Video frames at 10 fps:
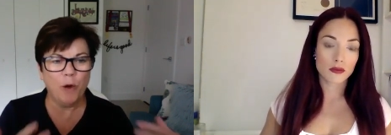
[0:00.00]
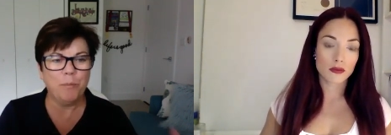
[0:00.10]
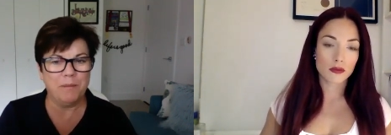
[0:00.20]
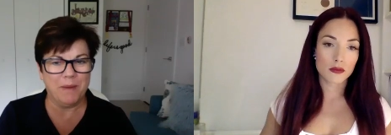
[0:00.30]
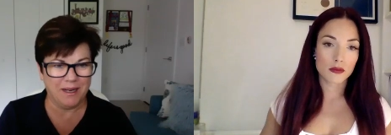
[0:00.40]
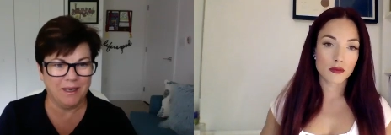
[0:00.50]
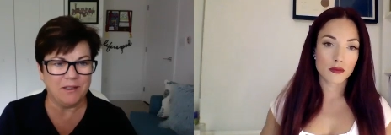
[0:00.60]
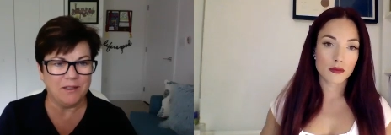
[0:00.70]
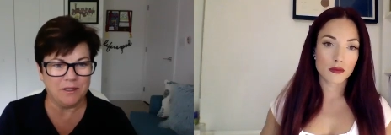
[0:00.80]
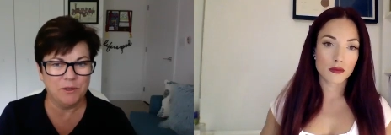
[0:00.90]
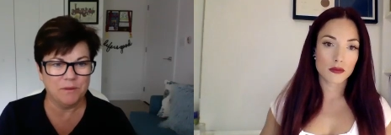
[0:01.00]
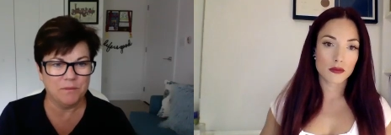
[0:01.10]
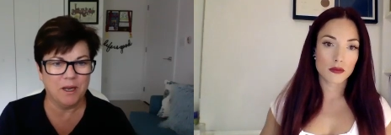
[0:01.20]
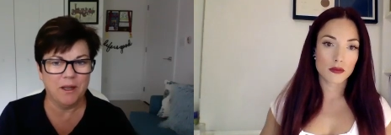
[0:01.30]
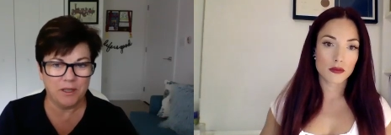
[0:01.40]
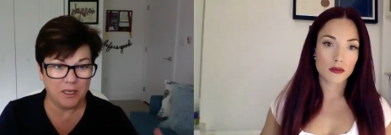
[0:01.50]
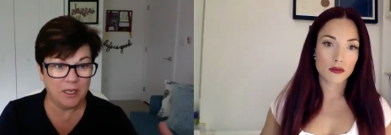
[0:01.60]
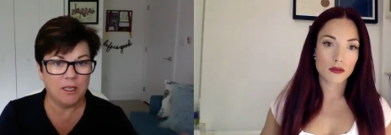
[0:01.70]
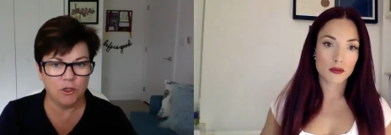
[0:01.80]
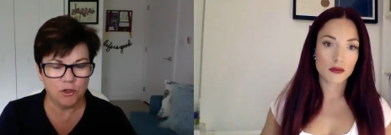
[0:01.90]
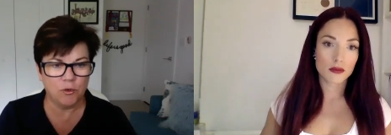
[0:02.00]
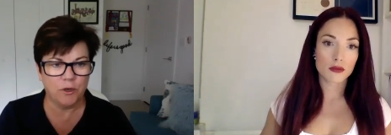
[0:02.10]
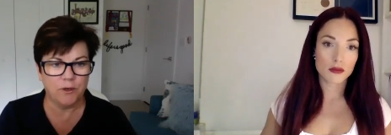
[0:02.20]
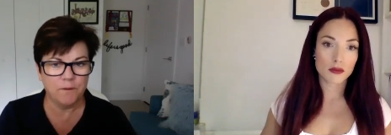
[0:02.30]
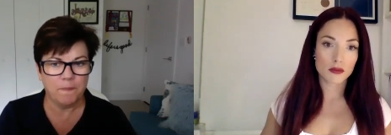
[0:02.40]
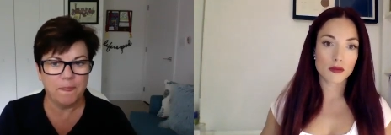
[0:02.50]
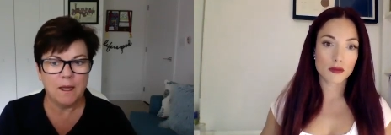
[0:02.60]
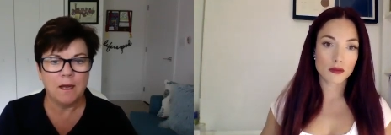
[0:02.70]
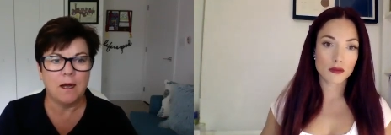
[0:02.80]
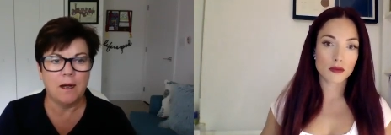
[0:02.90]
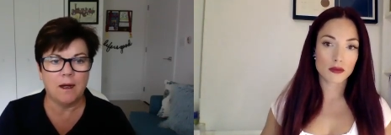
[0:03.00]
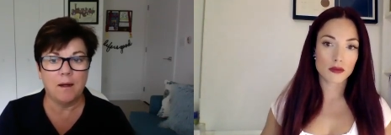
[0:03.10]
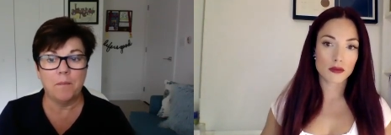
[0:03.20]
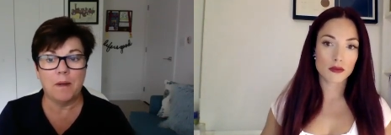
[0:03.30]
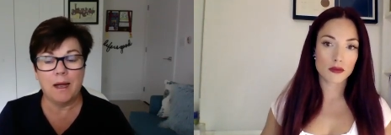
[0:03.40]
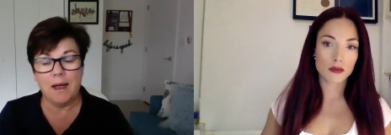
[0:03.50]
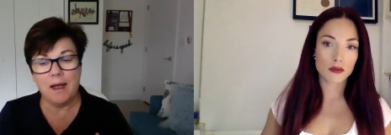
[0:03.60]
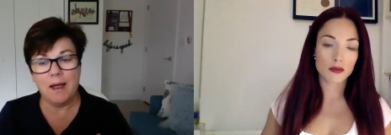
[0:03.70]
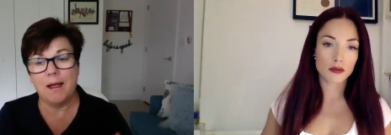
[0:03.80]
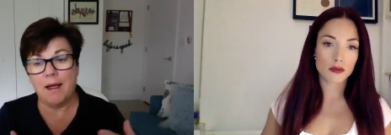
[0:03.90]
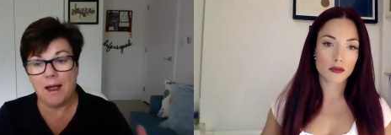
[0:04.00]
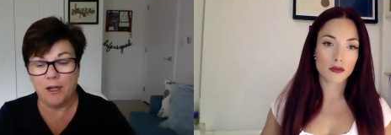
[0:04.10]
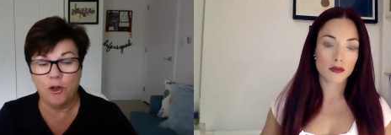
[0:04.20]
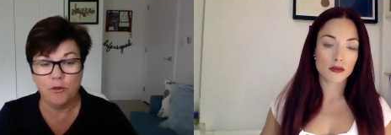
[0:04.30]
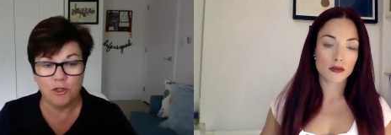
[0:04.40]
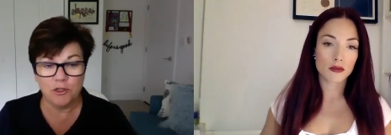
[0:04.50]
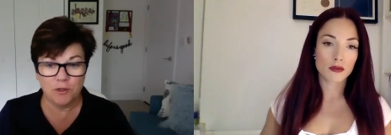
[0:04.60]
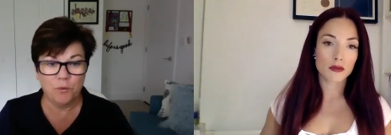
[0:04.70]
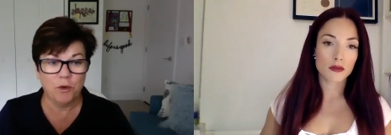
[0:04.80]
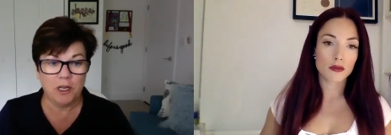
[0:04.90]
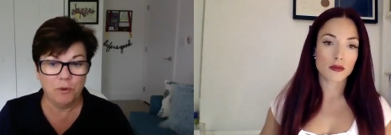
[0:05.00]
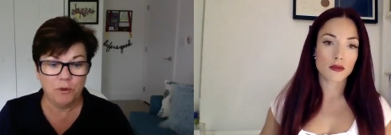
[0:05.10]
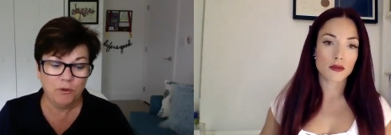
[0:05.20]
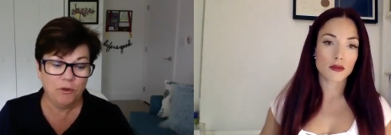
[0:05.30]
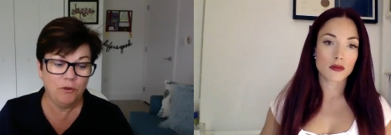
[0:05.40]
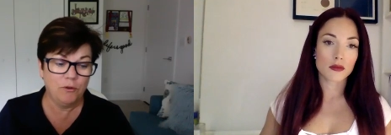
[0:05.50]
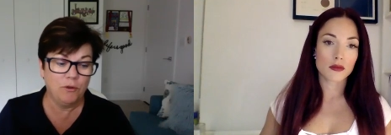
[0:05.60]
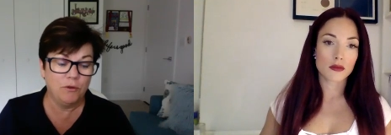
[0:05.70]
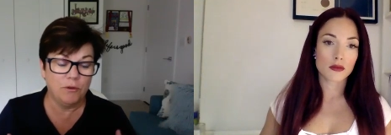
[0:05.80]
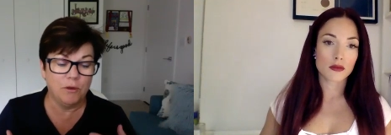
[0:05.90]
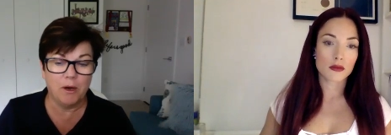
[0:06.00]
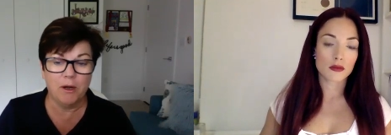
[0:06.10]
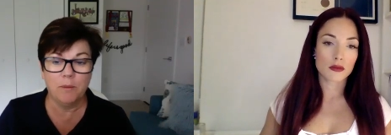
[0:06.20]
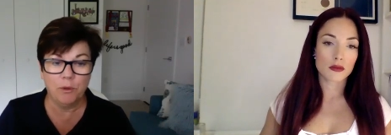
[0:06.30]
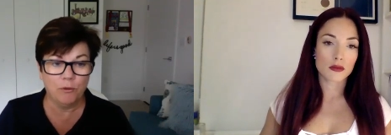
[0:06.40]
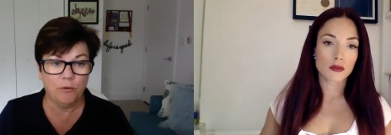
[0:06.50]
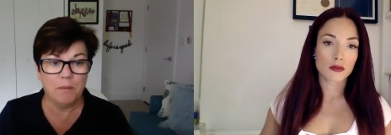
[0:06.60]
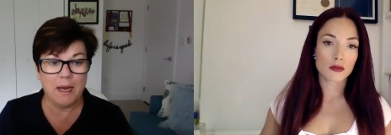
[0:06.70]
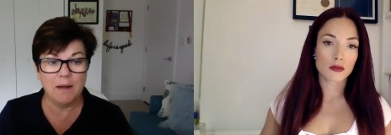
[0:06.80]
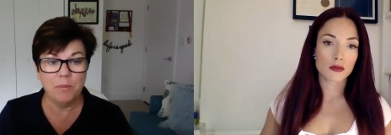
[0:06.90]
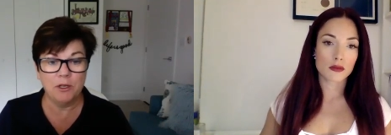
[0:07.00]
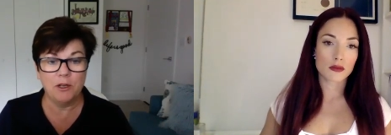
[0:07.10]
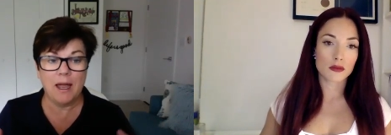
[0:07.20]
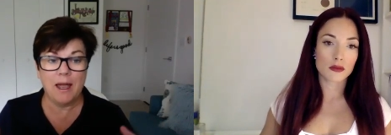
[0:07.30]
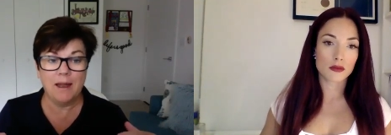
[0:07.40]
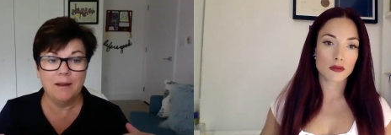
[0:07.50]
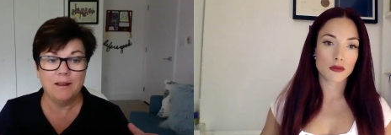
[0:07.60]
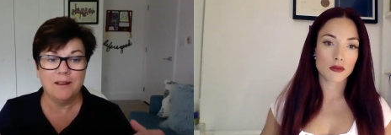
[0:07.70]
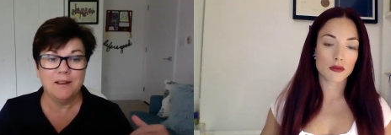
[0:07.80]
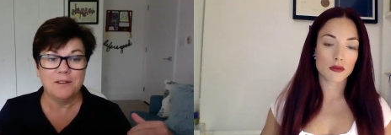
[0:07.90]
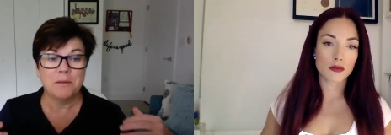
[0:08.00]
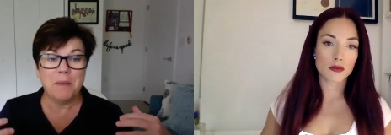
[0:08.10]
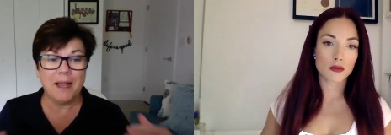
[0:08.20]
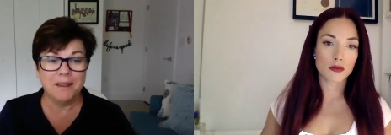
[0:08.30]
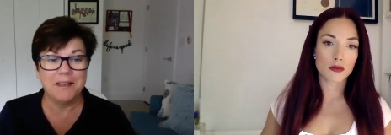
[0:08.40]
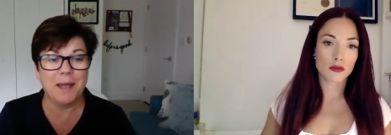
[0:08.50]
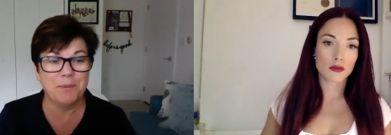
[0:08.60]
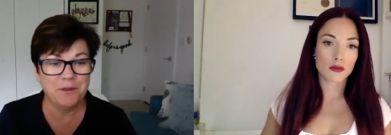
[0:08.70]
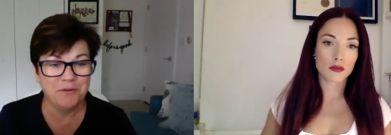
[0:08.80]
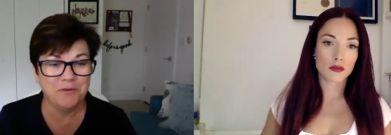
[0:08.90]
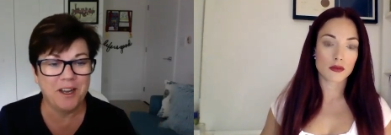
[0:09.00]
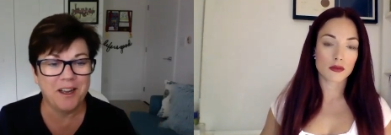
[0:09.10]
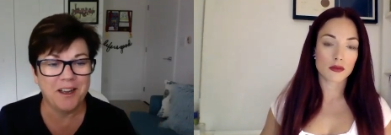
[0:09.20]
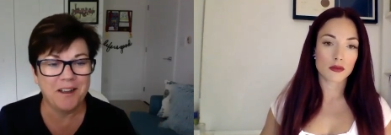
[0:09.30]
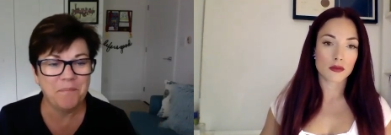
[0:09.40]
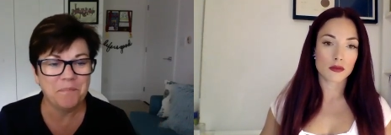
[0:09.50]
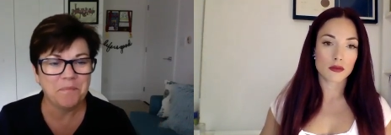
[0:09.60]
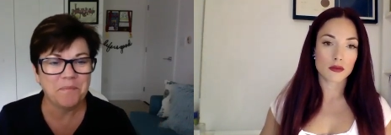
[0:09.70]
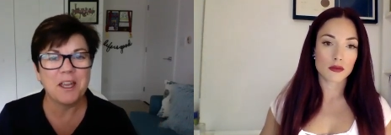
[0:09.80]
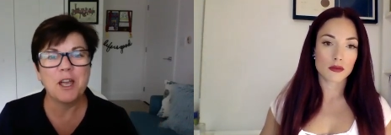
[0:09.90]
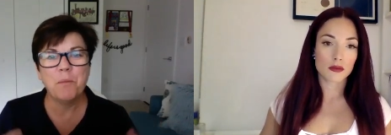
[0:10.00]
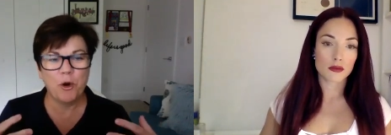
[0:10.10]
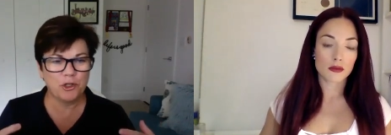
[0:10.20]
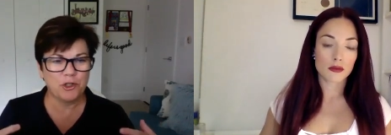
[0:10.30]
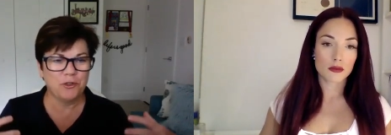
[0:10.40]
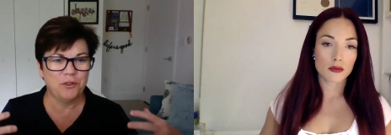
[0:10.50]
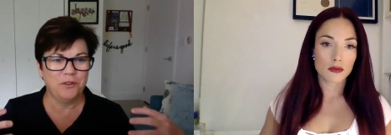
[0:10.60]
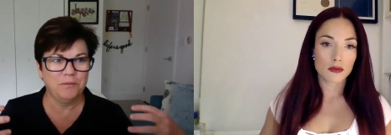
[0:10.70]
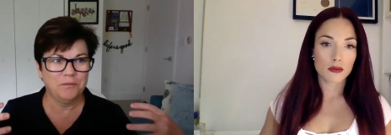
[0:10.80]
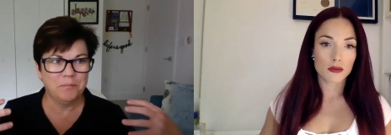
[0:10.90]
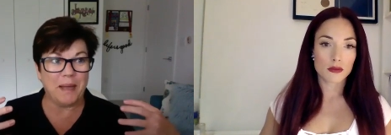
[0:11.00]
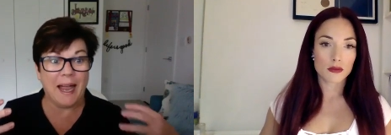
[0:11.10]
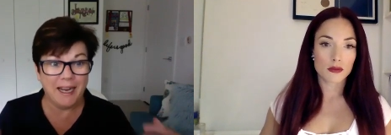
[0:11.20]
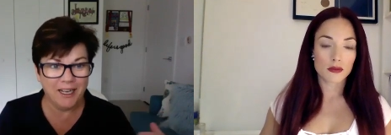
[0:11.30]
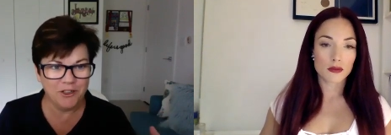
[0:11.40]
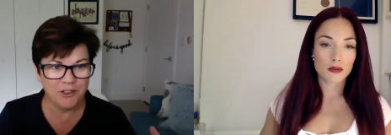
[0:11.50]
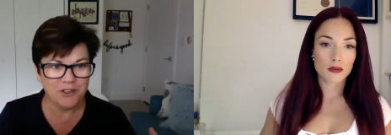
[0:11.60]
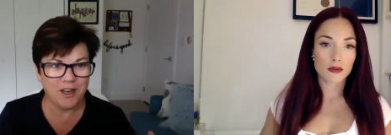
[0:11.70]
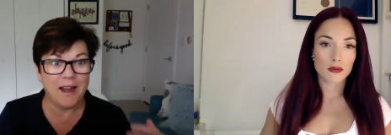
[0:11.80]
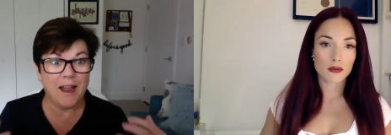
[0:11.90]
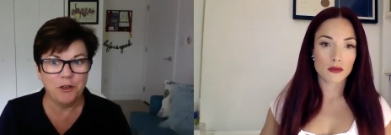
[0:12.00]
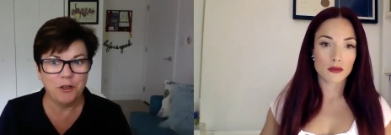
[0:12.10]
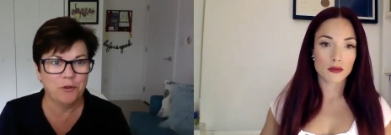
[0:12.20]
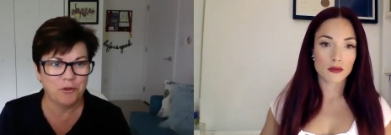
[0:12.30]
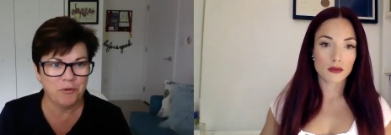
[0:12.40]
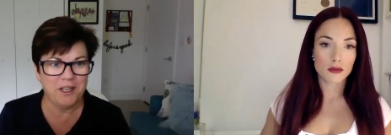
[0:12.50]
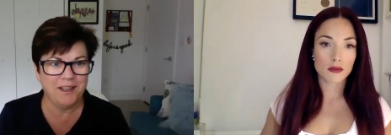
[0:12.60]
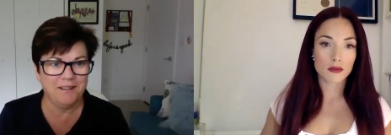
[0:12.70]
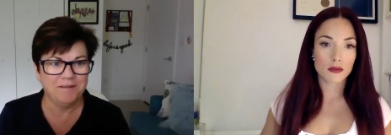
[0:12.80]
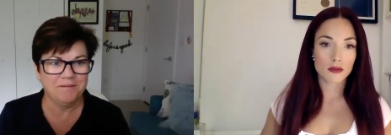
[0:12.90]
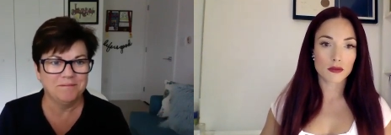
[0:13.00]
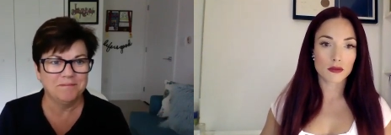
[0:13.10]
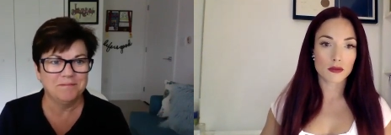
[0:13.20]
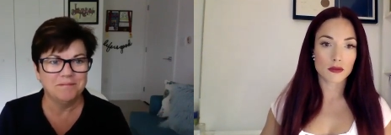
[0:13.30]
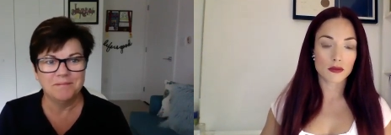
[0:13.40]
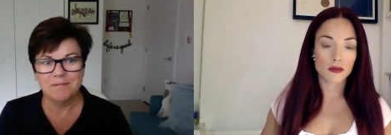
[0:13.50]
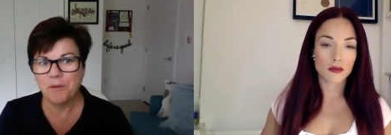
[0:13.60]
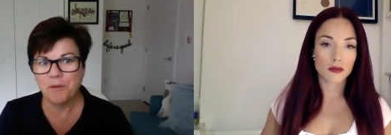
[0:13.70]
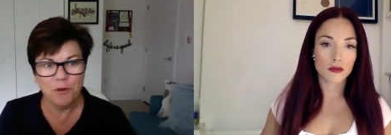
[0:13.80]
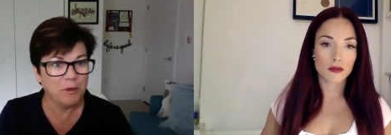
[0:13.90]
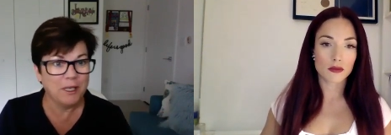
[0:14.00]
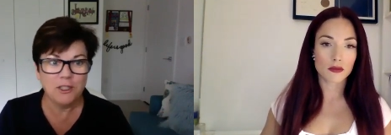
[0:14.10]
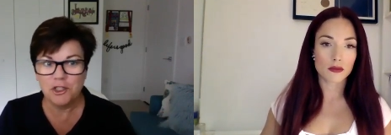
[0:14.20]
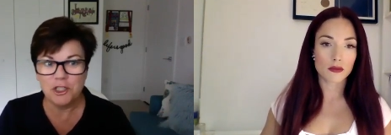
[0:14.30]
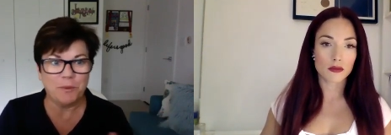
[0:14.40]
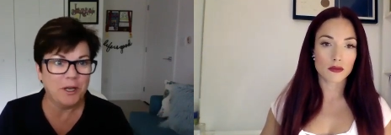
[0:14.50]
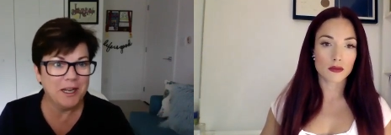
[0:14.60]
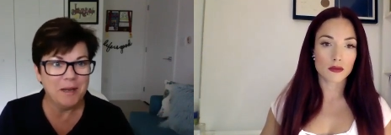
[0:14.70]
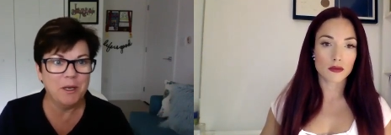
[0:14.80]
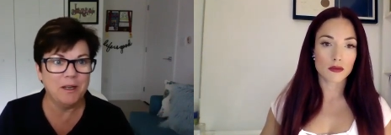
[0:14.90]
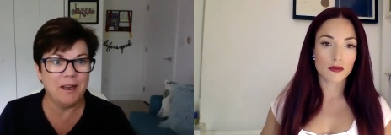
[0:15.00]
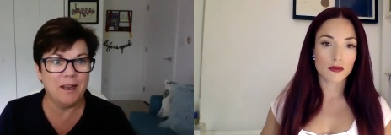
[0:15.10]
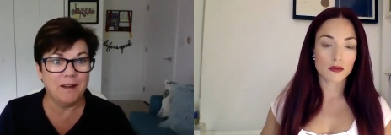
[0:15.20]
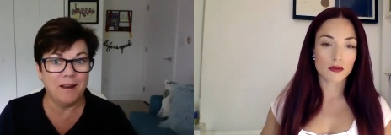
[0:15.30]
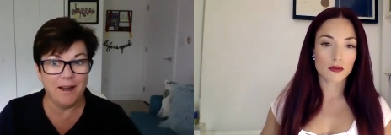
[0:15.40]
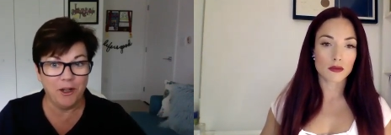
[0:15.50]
Speaker 1: coping mechanisms, uh, the eating disorder. Mm-hmm. Um, I know just in working with you, you, you, you married a beautiful man, but you had some maladaptive uh, emotional baggage on how you were treating your relationship or him and and, and i